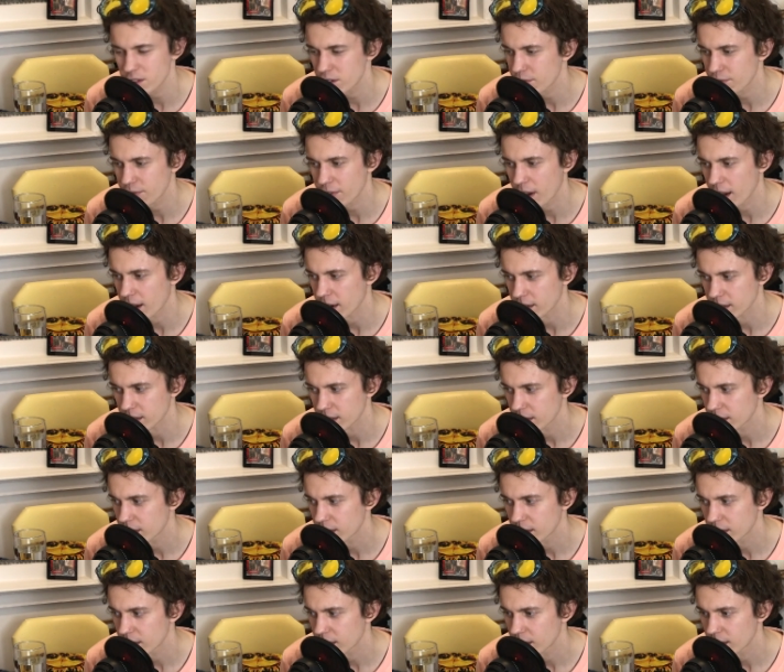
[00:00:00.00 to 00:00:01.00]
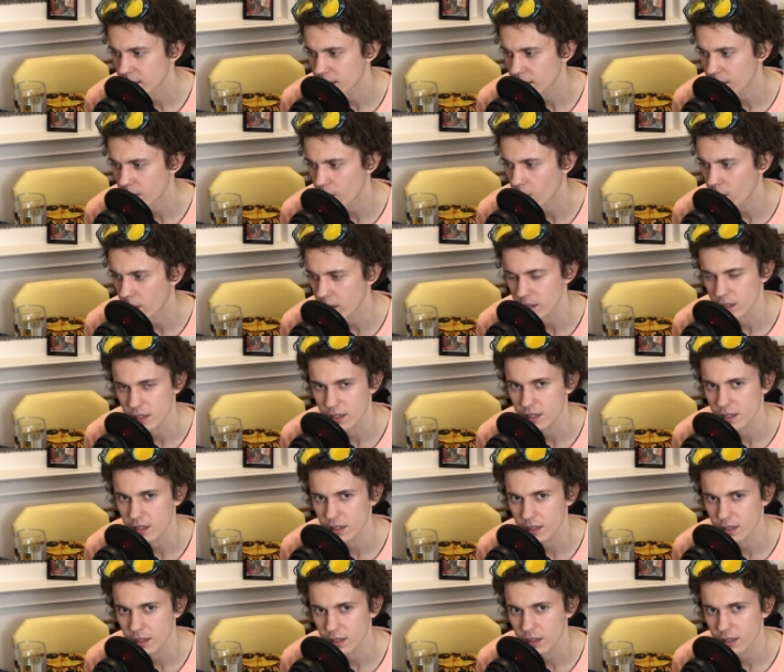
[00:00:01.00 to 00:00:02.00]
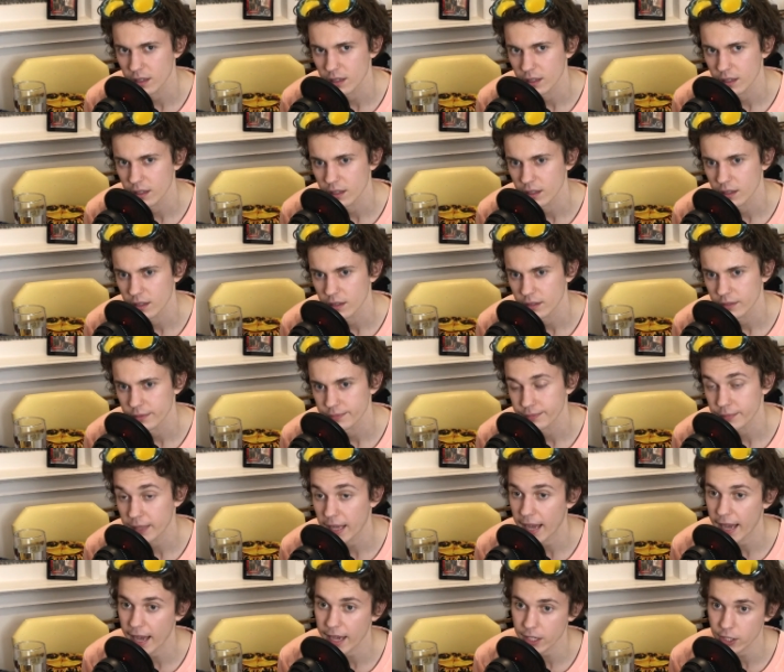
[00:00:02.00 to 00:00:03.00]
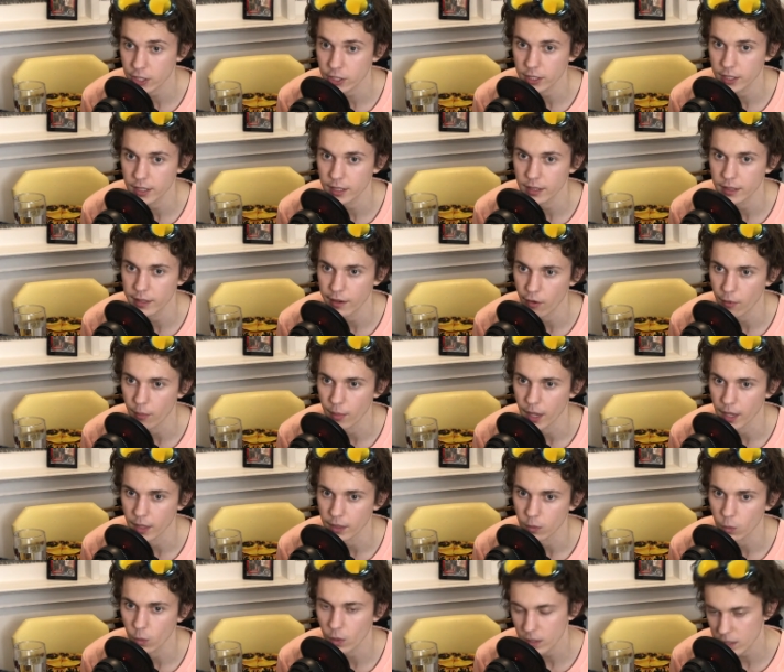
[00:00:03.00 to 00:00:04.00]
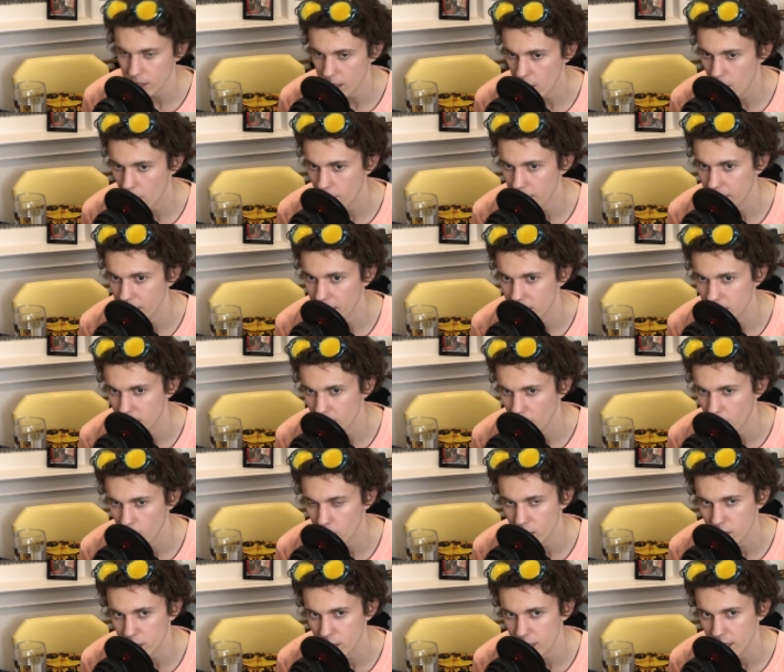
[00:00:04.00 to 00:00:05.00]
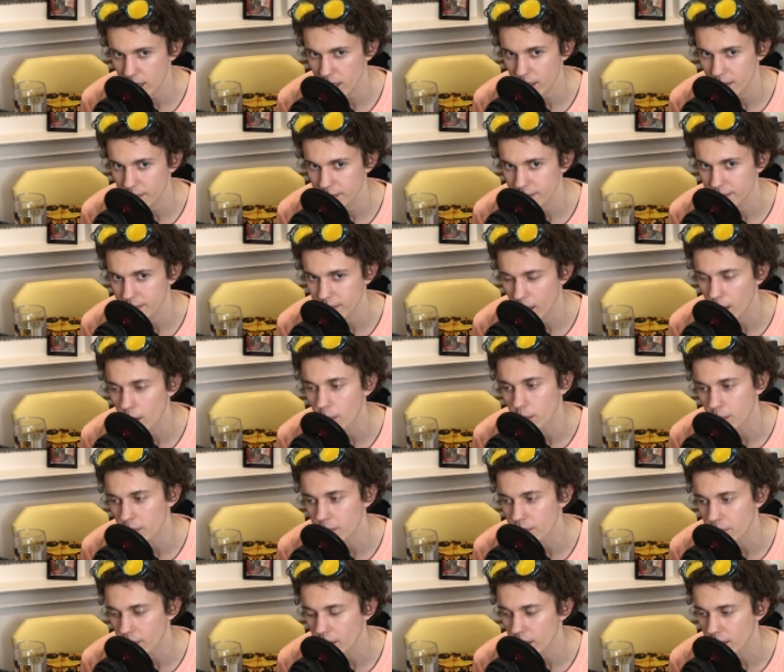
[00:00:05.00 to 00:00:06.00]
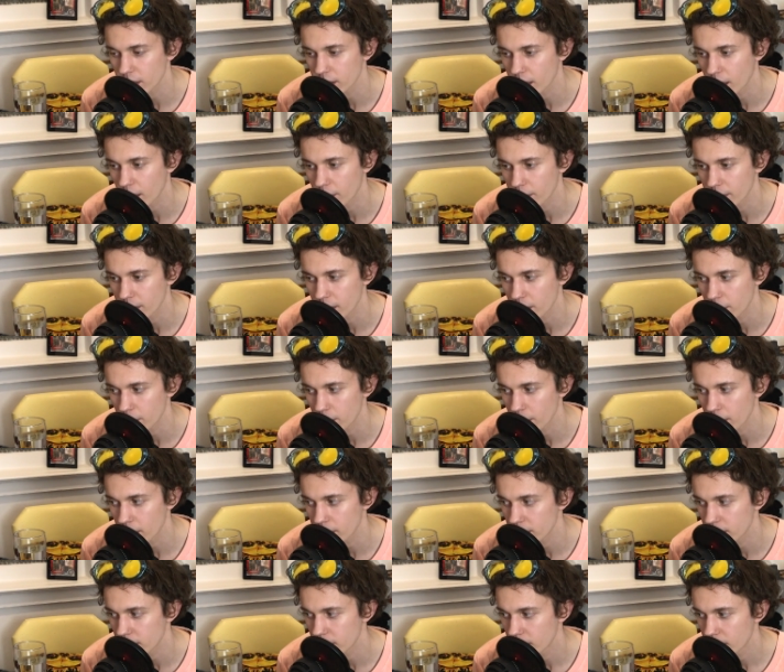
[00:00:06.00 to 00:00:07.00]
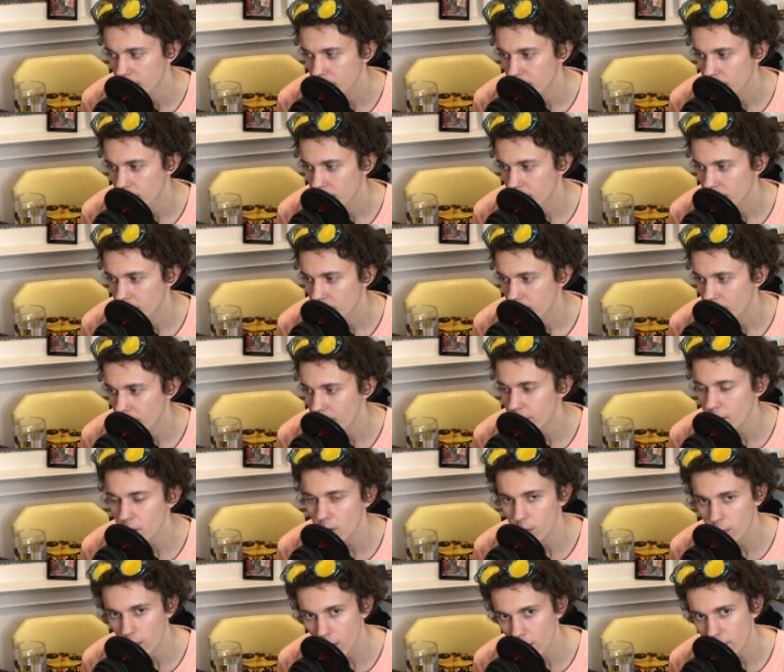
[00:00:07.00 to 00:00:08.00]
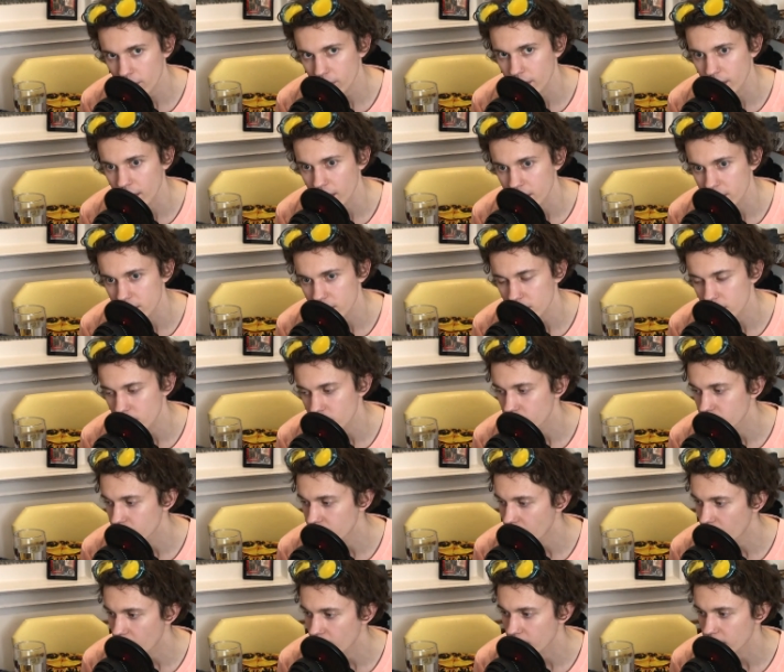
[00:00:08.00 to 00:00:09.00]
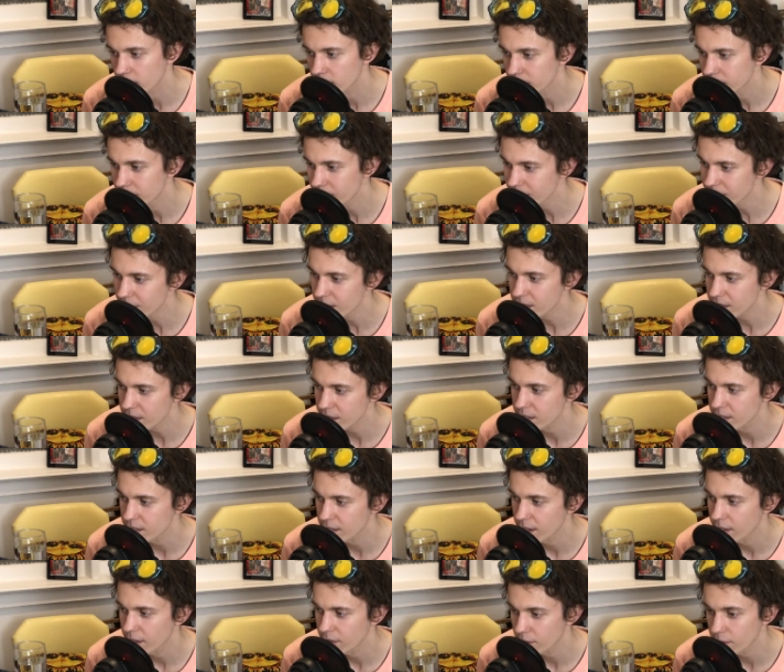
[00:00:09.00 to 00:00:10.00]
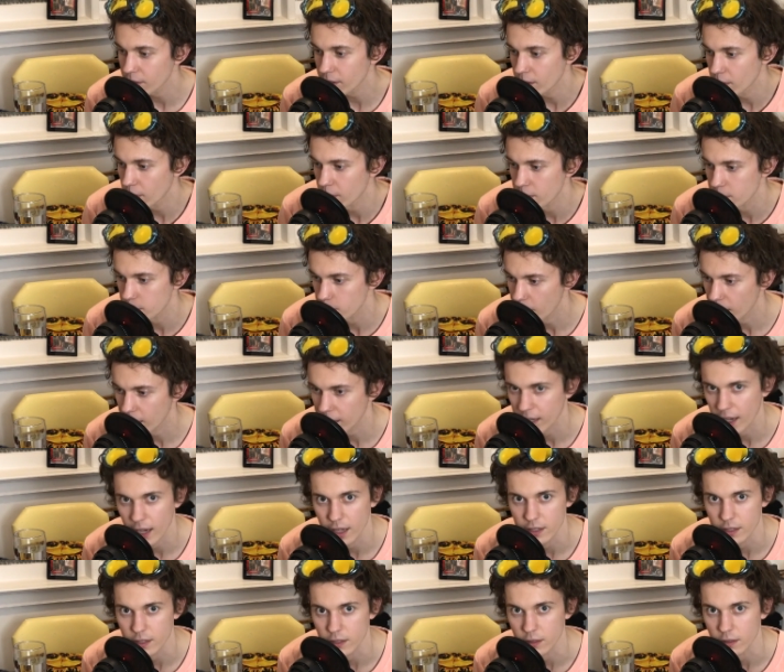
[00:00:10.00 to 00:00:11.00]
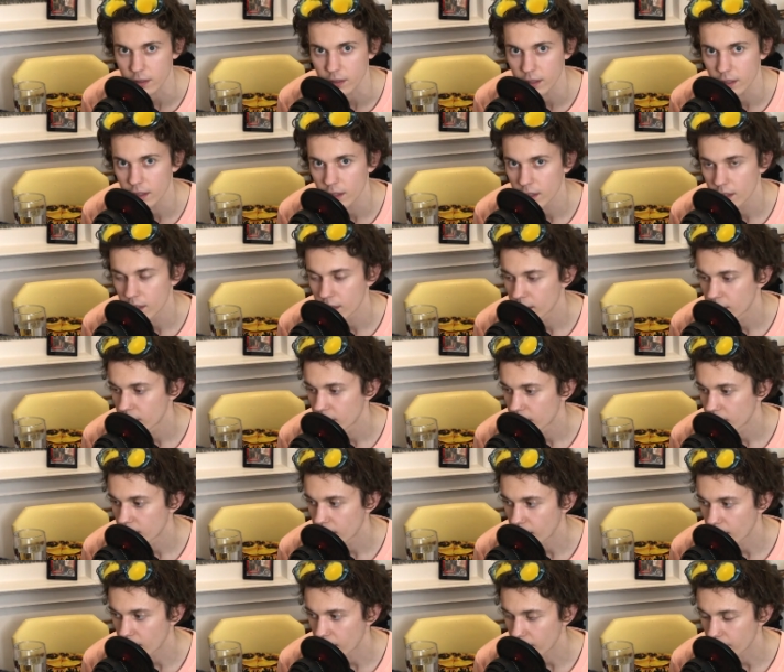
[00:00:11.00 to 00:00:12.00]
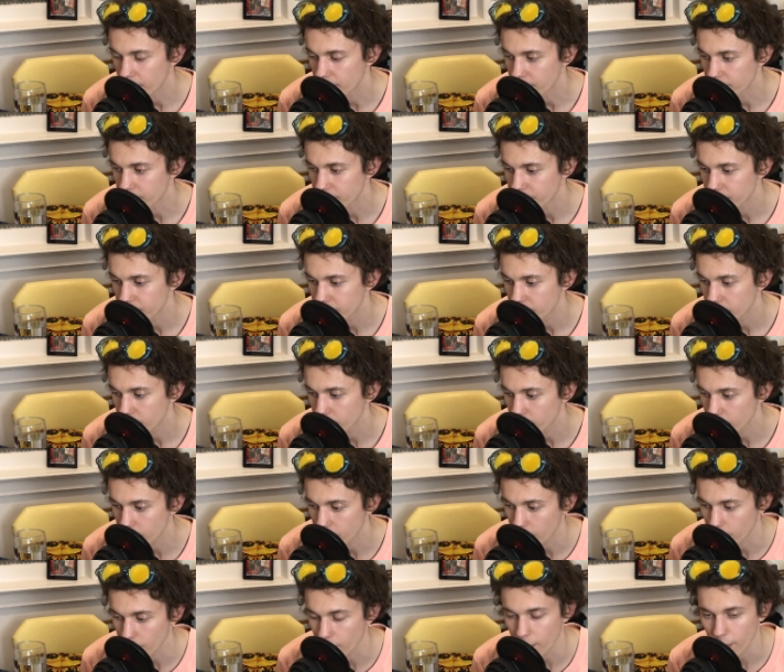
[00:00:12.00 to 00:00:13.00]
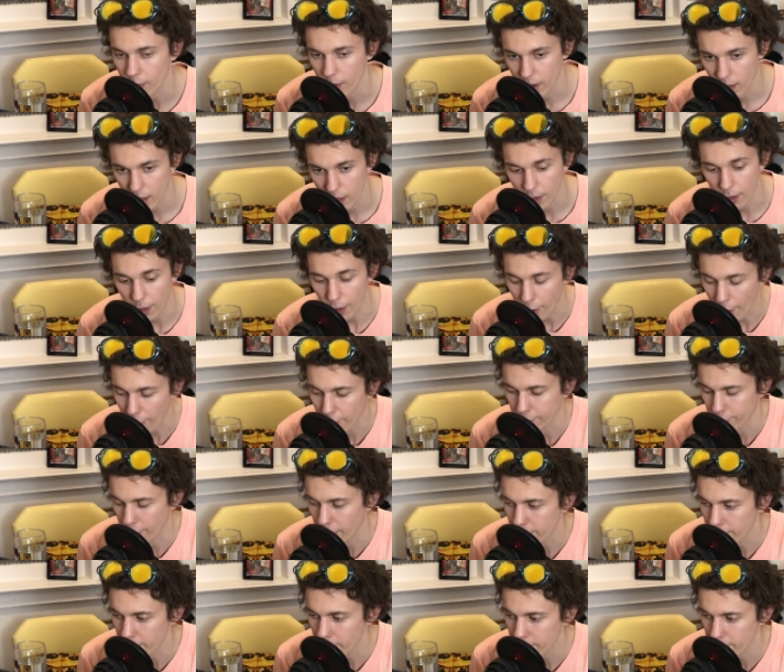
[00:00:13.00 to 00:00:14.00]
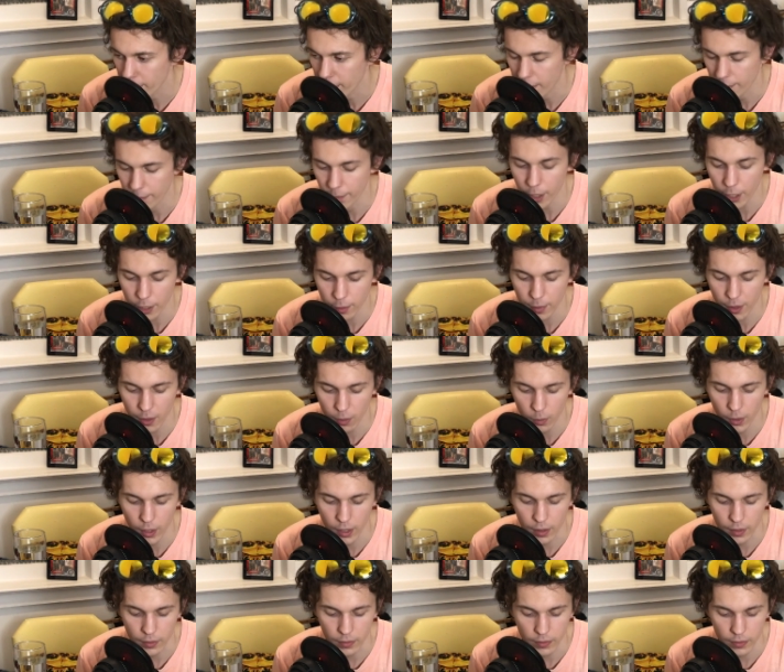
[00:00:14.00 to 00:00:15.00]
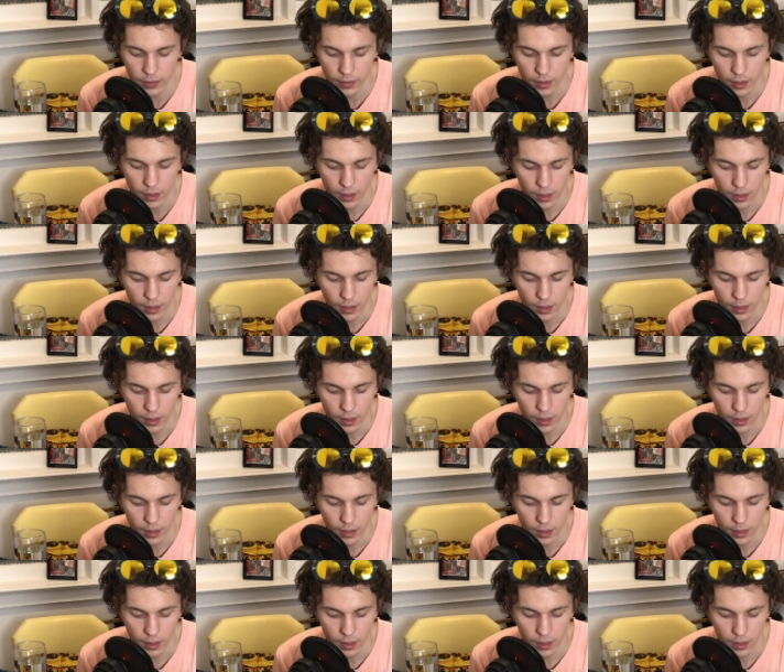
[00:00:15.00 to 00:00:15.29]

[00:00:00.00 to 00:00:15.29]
and you're fine. Go once. Actually, never mind. Once they open that Star Wars shit, I'll be fucking I'll be there probably. And they own Marvel now too. Fuck. Disney's gonna take. They're gonna own this podcast soon. Um, r- r- r- r- r- mark my words.